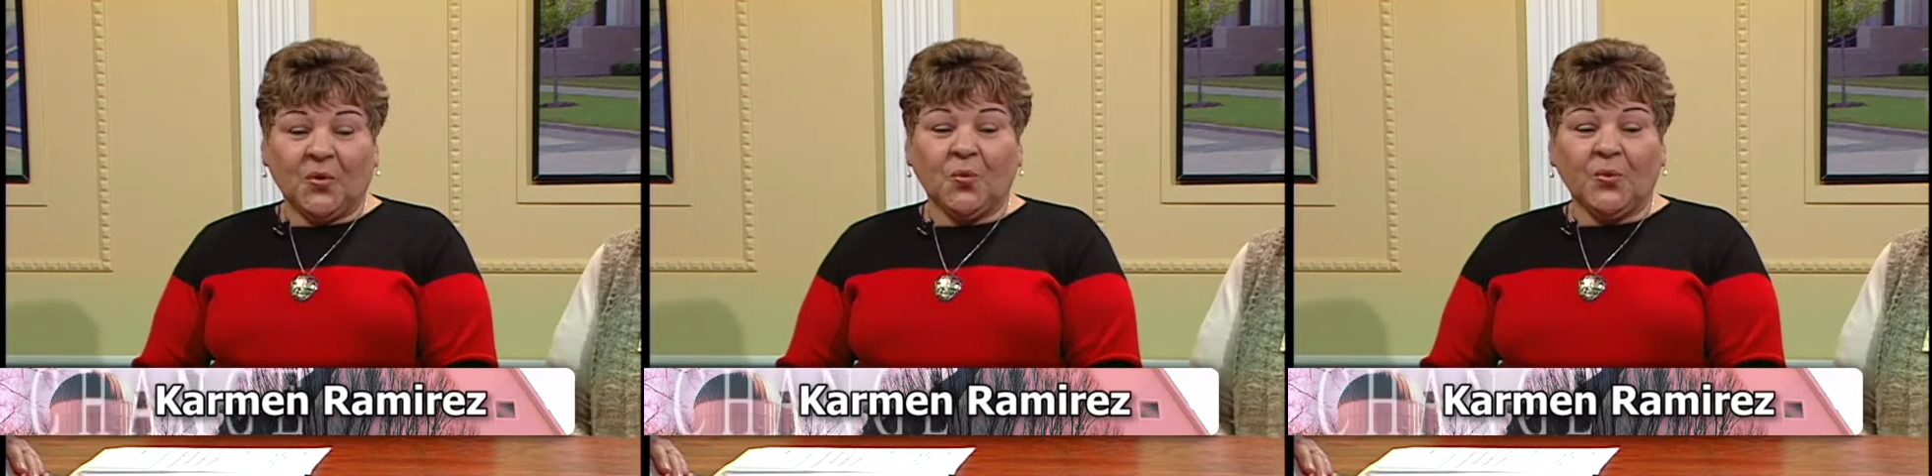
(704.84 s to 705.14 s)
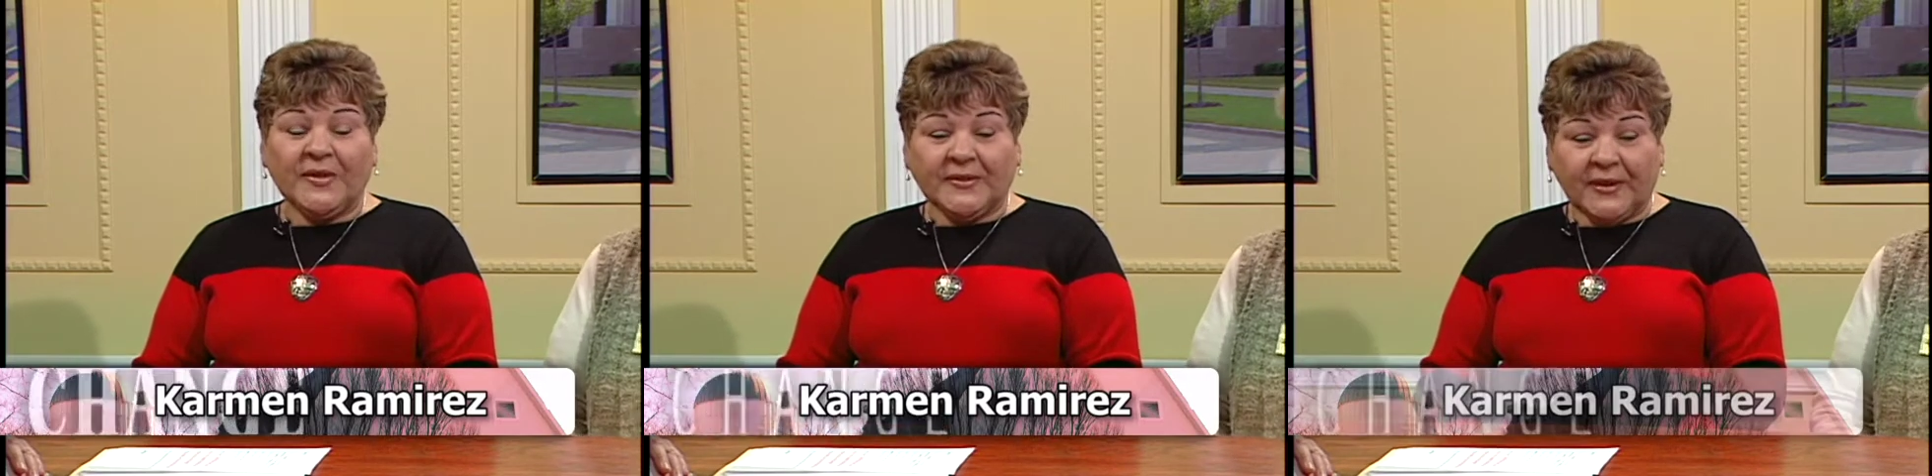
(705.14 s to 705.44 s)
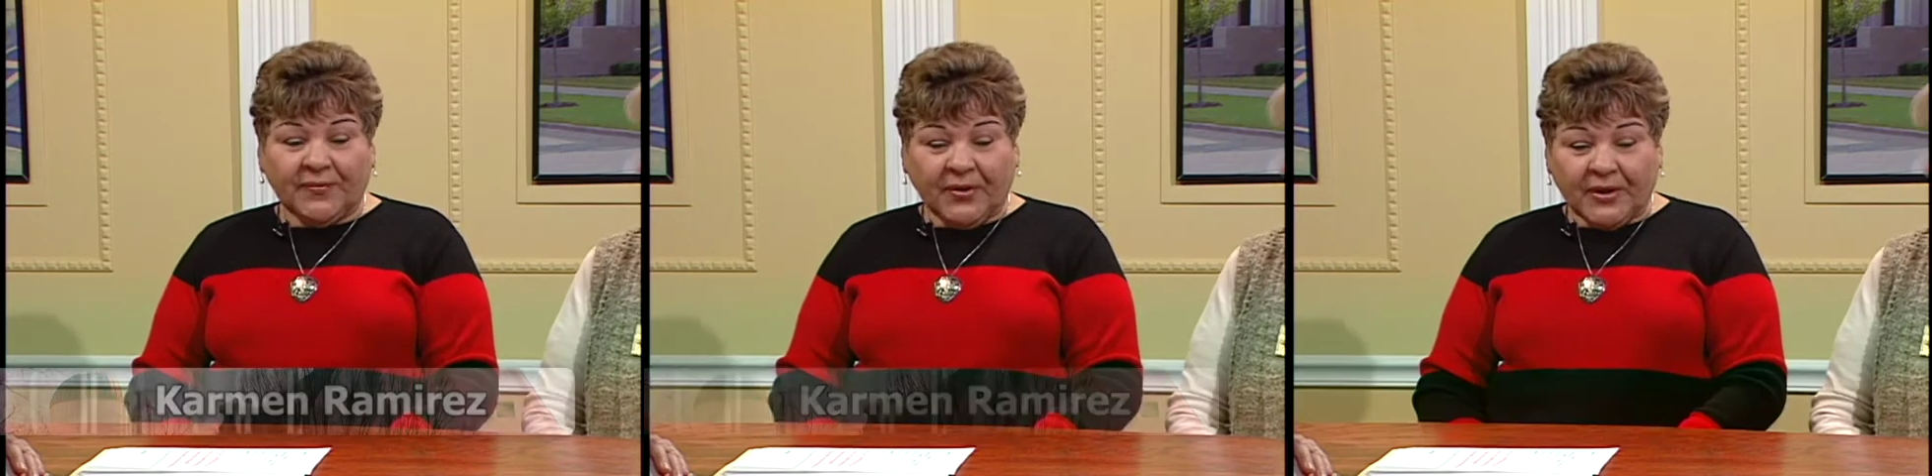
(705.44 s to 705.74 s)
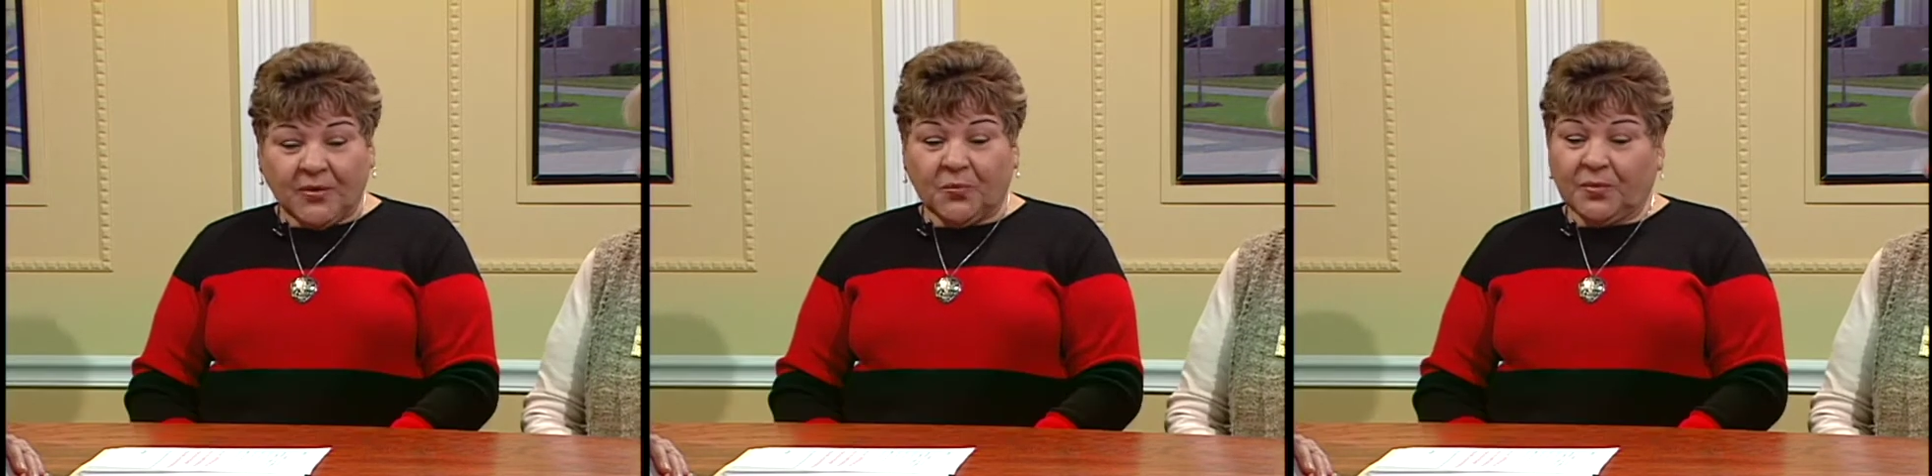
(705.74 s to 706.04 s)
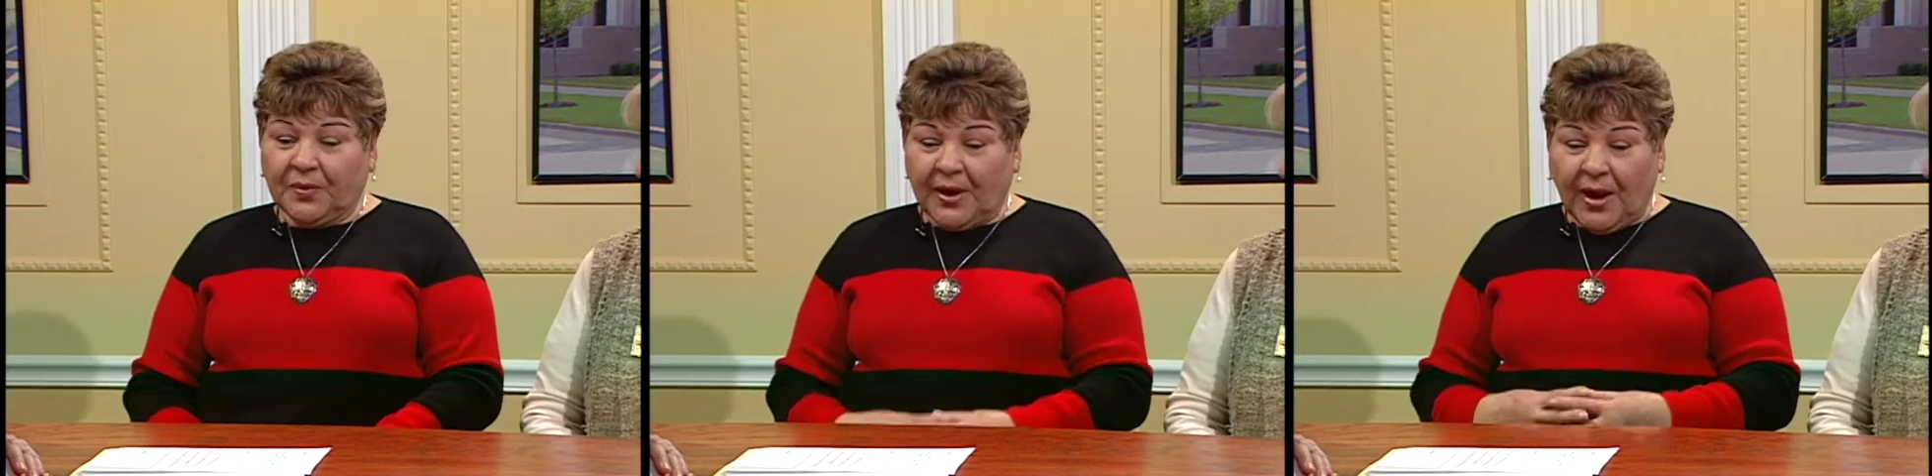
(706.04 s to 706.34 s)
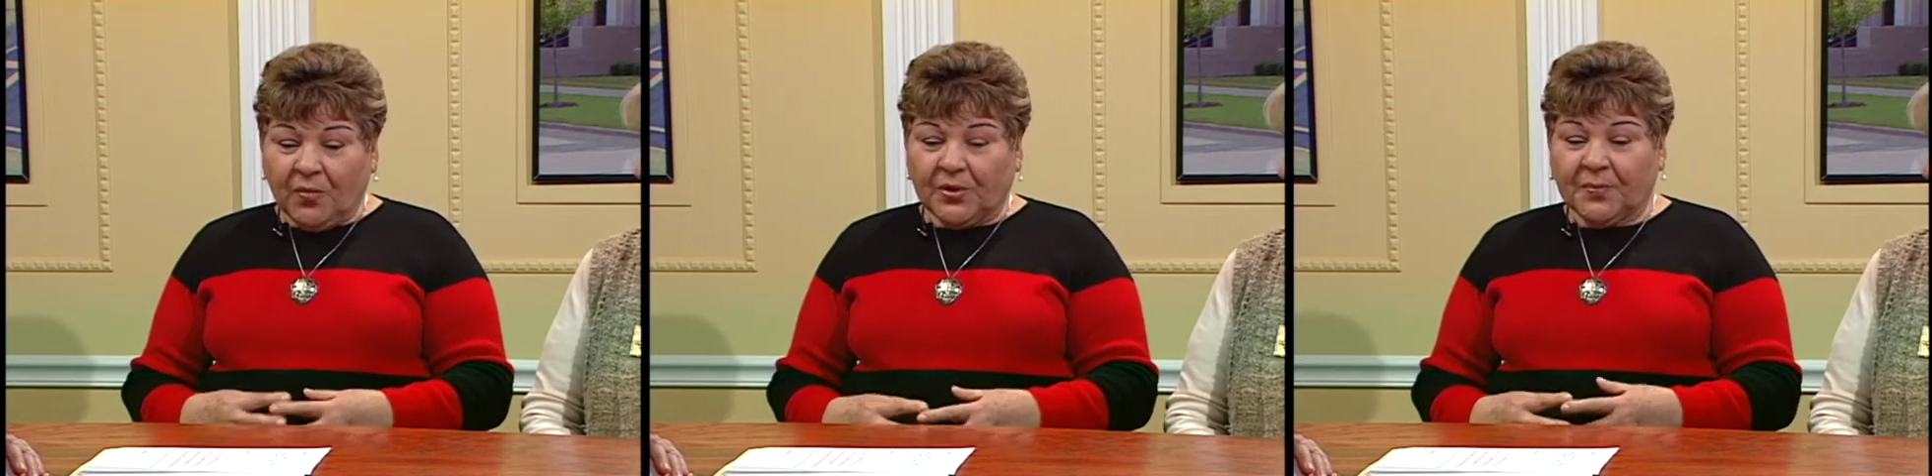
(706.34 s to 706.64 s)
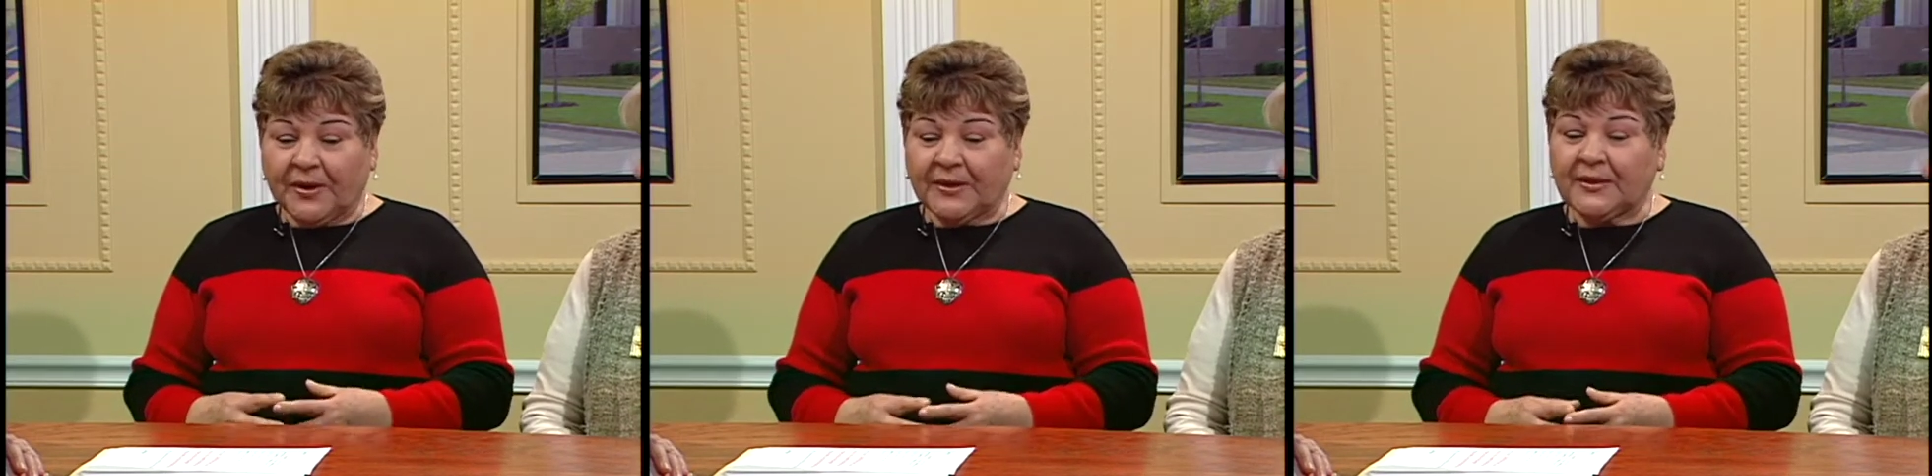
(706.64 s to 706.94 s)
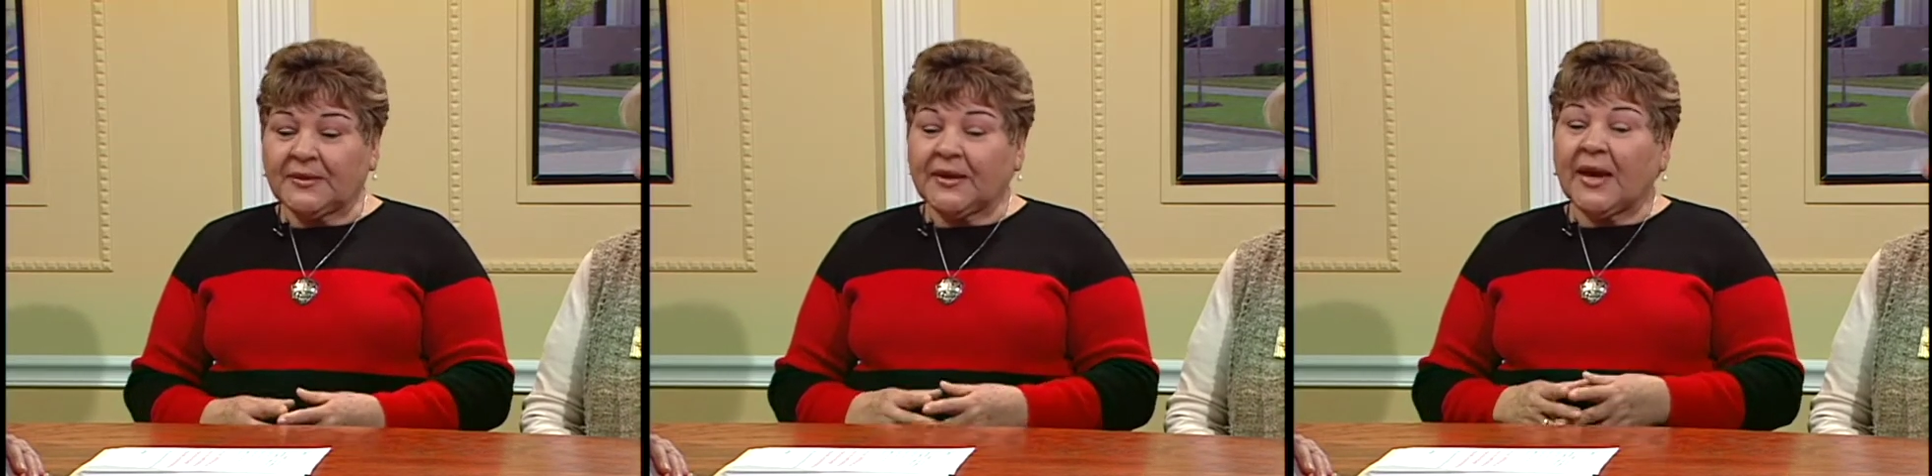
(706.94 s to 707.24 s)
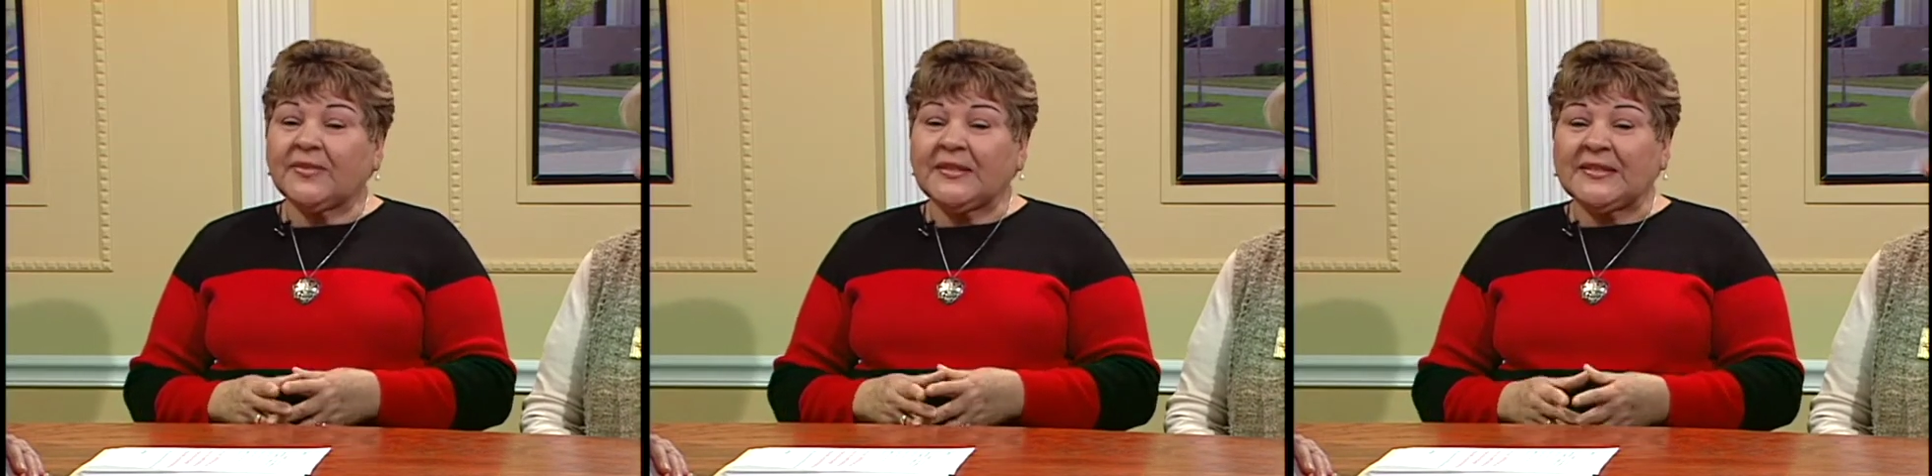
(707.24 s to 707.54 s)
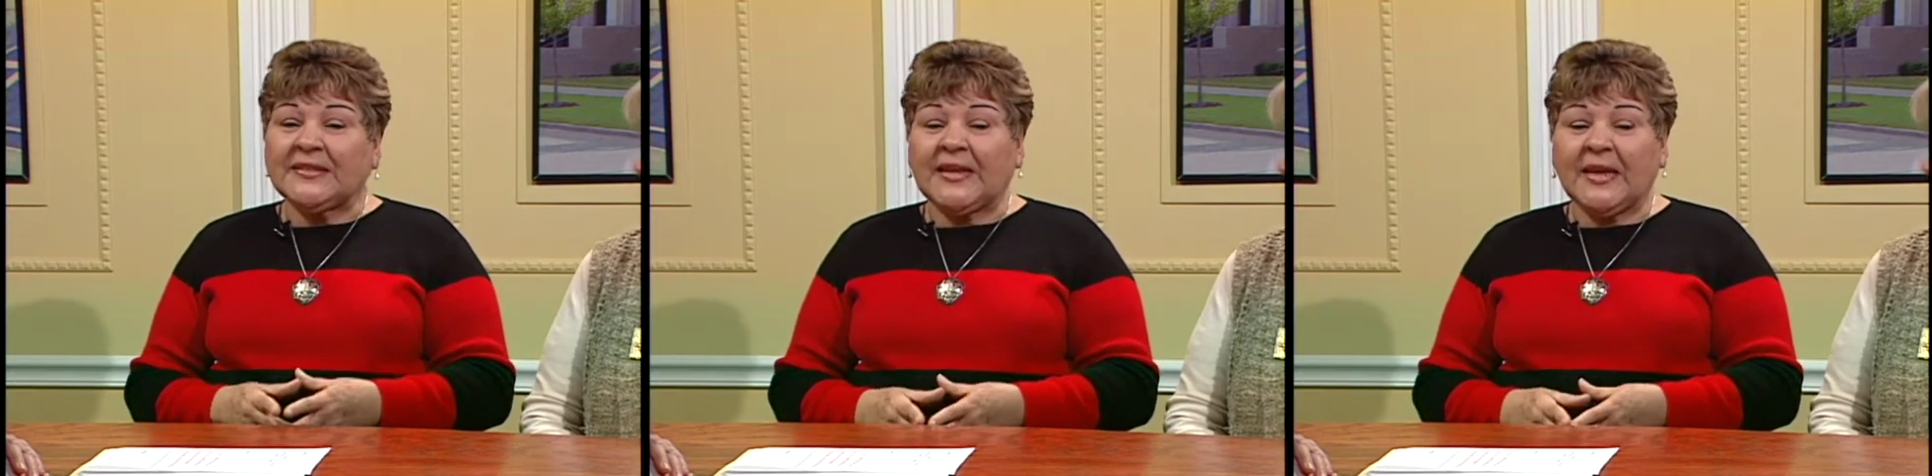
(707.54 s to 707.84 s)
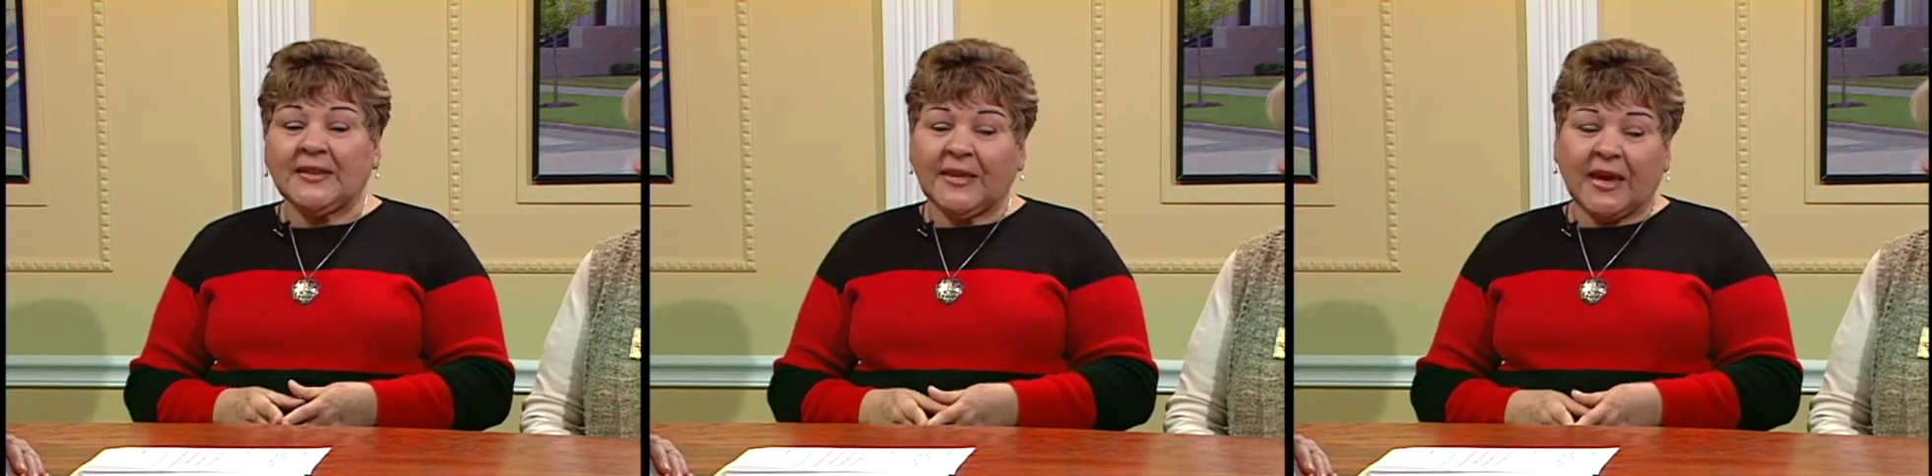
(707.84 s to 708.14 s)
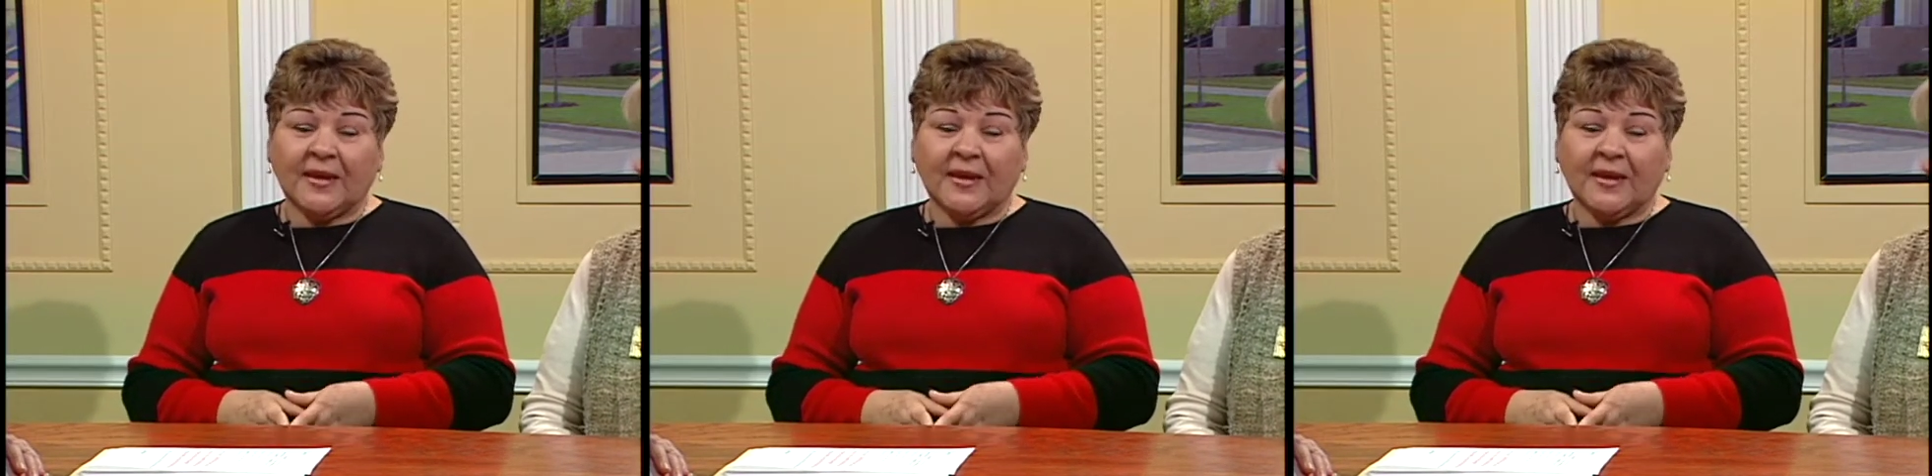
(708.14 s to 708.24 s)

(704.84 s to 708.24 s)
We celebrate our birthdays on the same day.